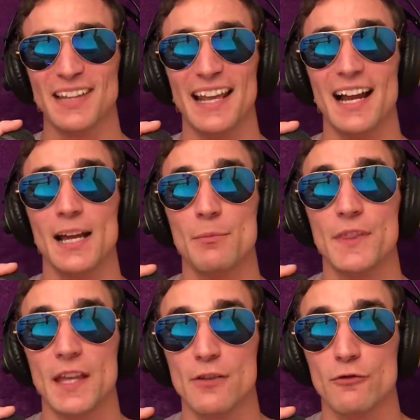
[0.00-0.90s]
And I am
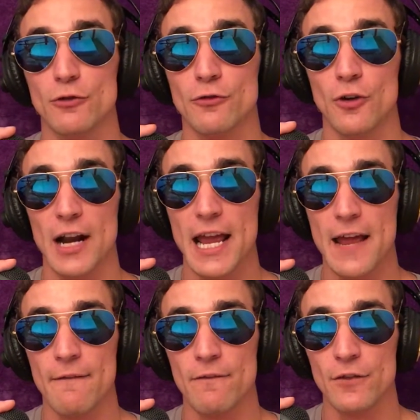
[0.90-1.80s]
thankful for
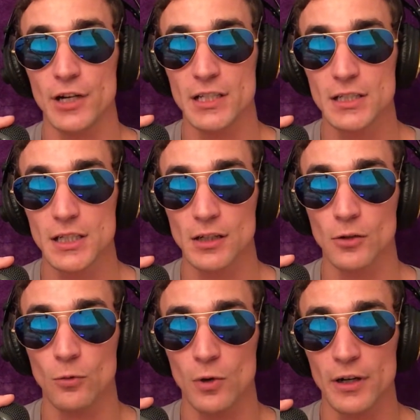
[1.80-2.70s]
every
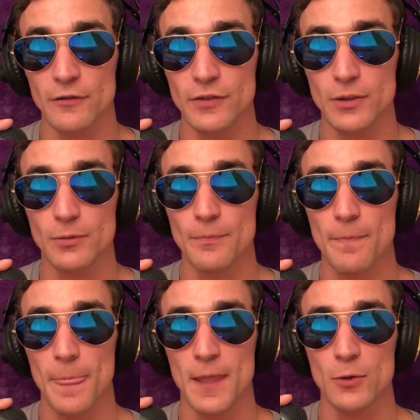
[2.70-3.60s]
single one of you
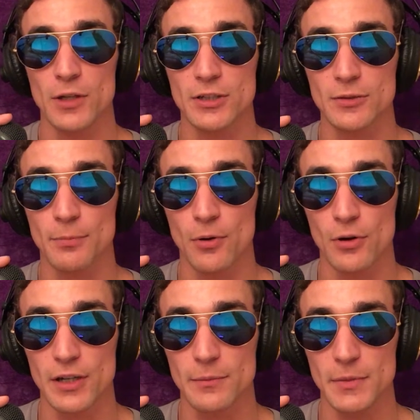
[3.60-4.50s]
who has
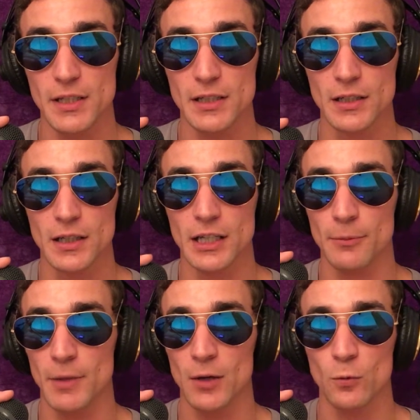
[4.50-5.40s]
supported me
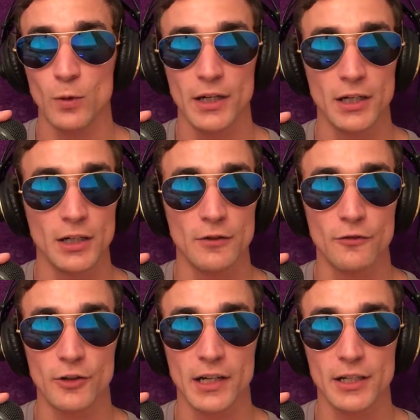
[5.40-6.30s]
in my weird
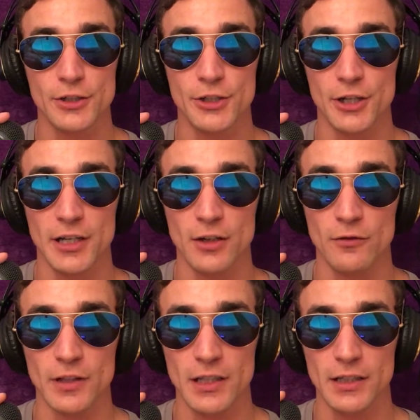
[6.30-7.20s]
freaking journey
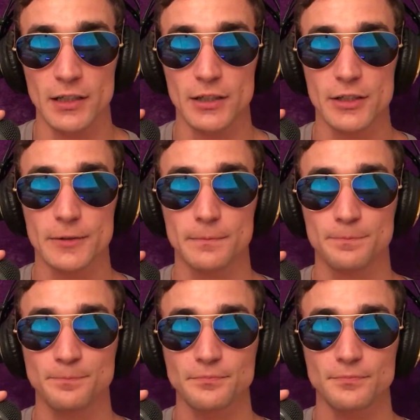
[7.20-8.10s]
over the years.
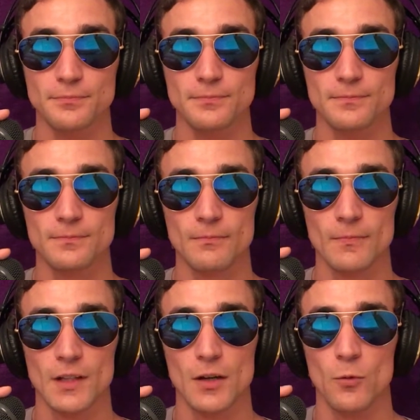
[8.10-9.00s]

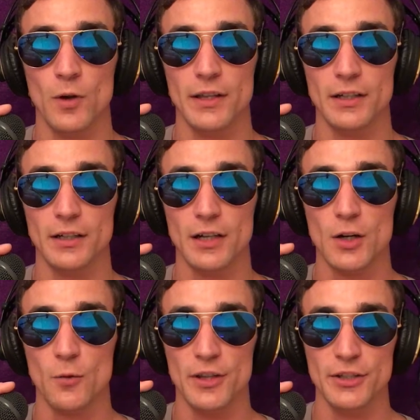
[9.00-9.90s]
Whether
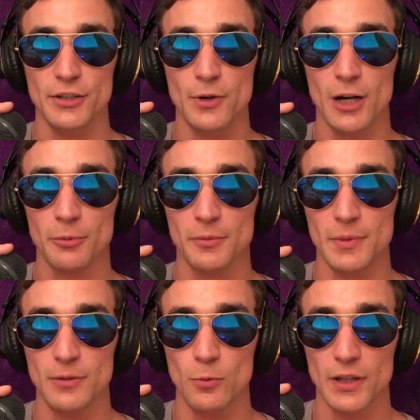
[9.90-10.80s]
you helped
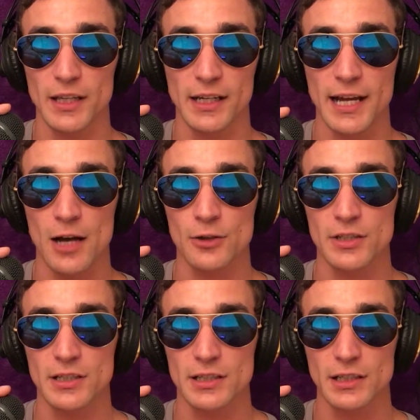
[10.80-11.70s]
me with a
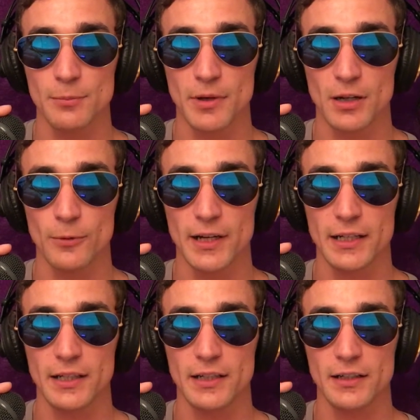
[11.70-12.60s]
couch to sleep on when I
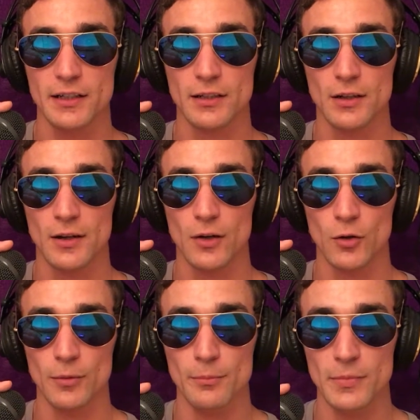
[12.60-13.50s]
needed it,
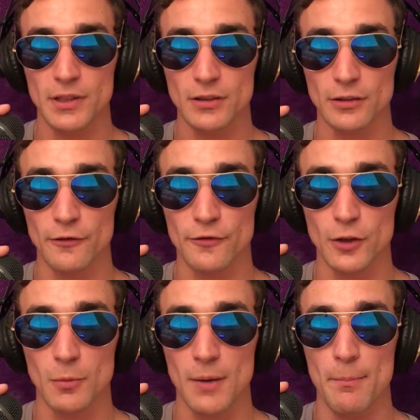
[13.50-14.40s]
or a meal to
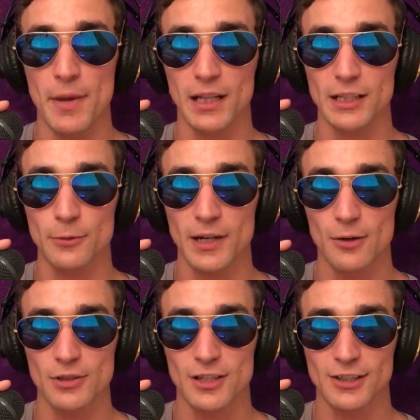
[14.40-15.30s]
fill my belly when I
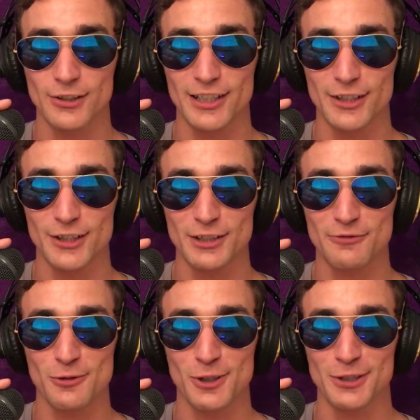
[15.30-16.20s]
was hungry and couldn't
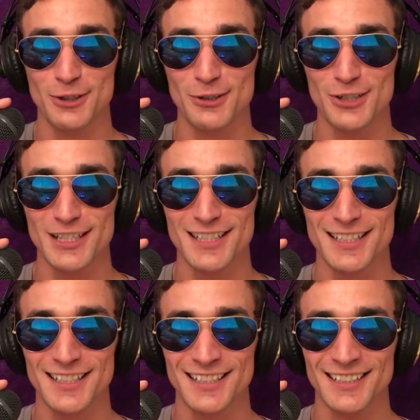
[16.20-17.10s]
afford groceries,
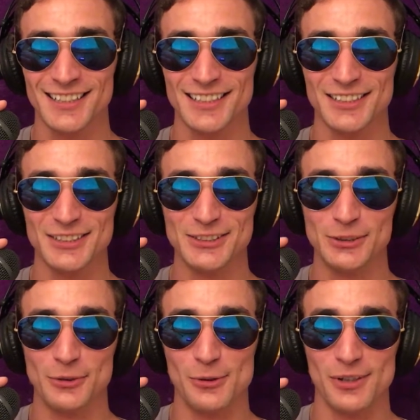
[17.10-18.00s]

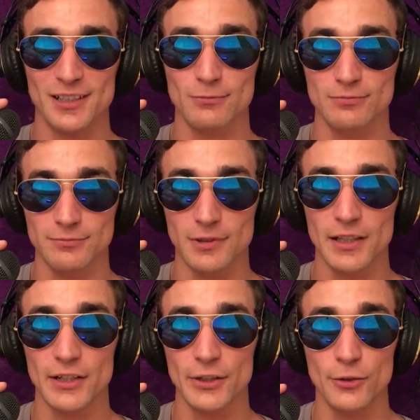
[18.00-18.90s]
or
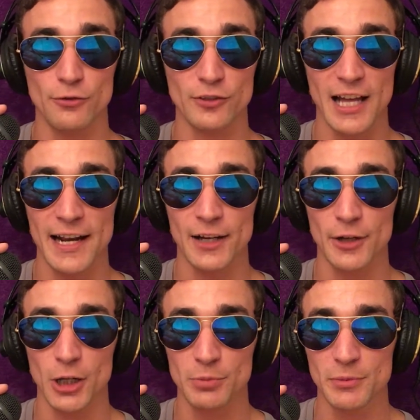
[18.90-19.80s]
whether you flat out
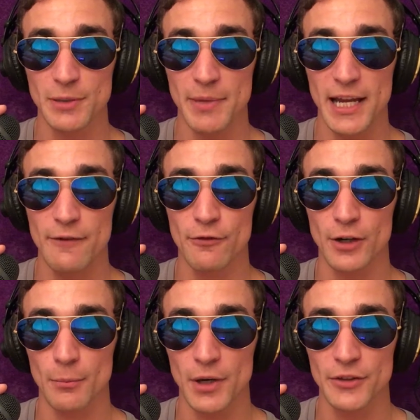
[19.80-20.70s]
helped me pay for
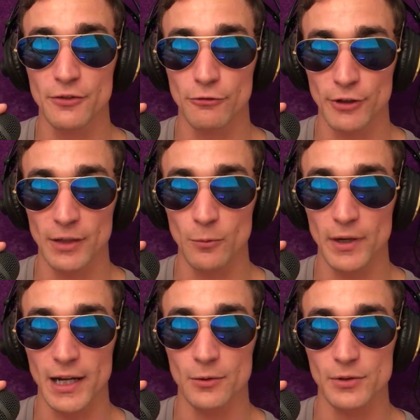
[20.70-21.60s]
a month of rent
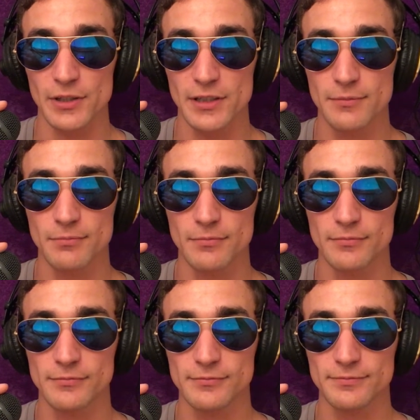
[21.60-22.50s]
when I was
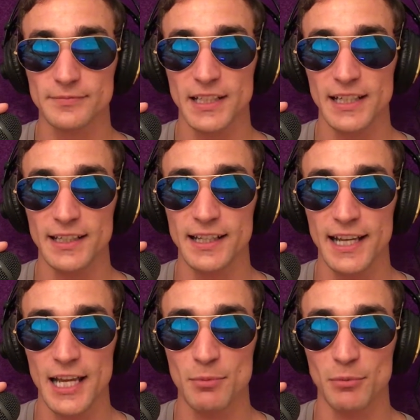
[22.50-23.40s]

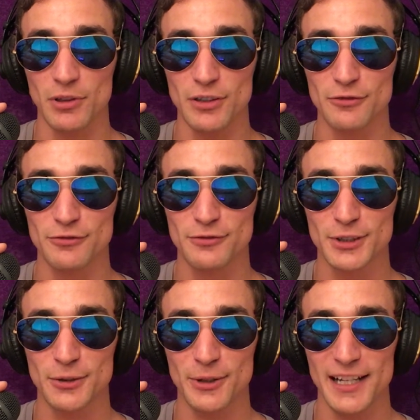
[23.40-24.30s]
incapable of
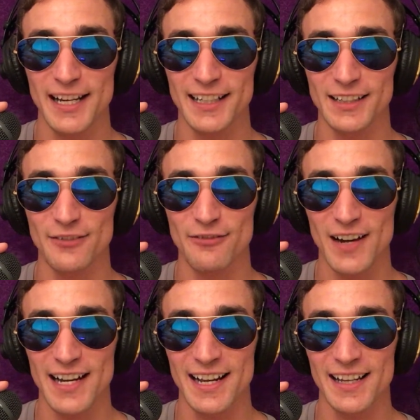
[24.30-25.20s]
creating the
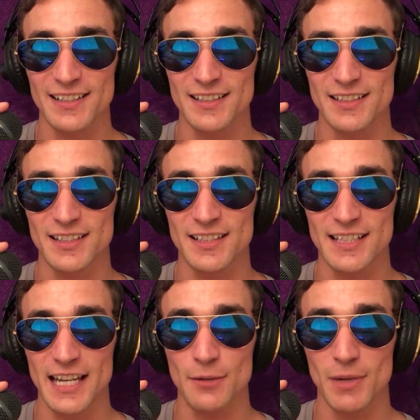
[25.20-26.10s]
finance to
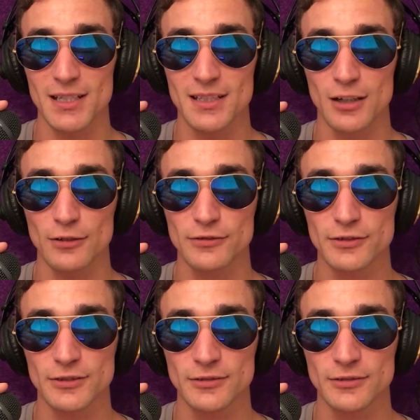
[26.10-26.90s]
sustain myself.